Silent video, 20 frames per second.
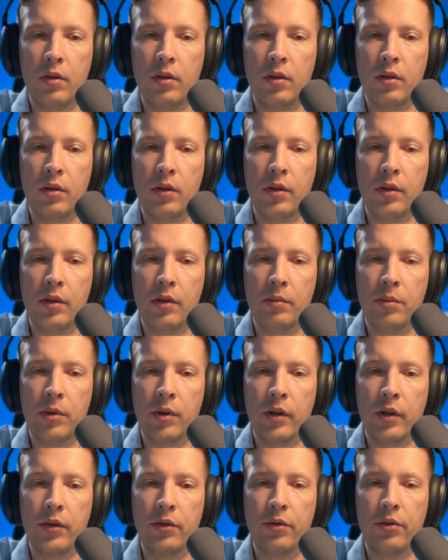
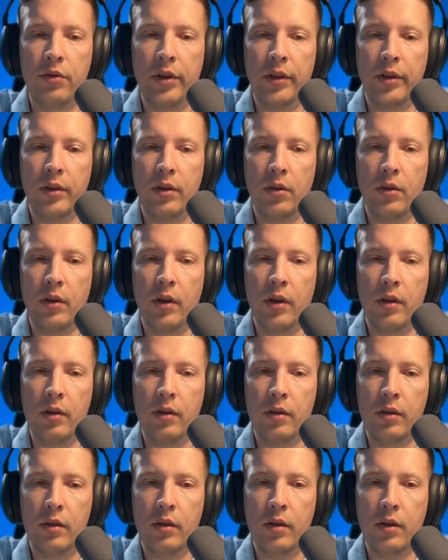Interpolate green. Okay,
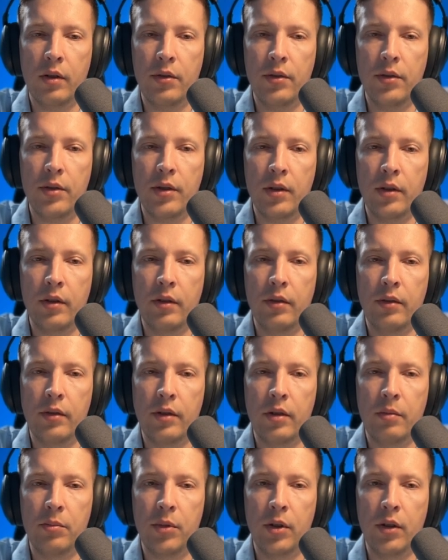here's
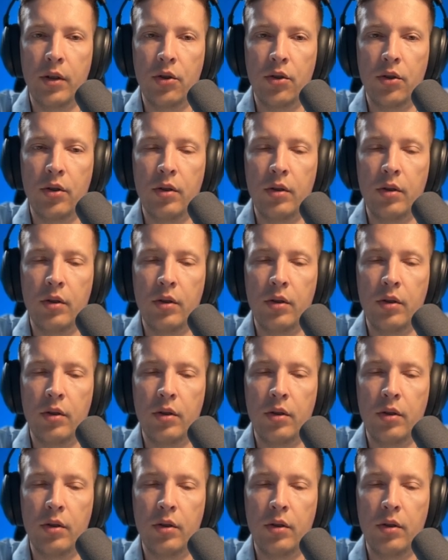interpolation.